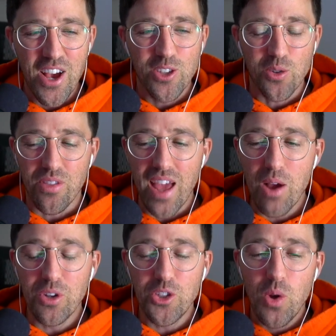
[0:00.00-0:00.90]
So then
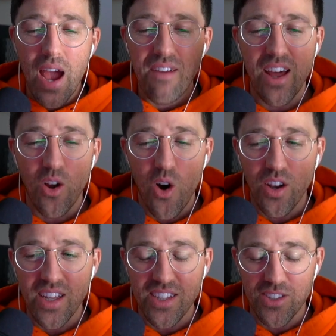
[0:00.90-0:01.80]
once you have that
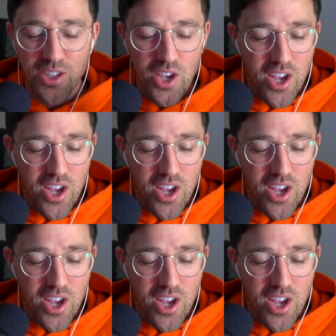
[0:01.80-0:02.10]
audience,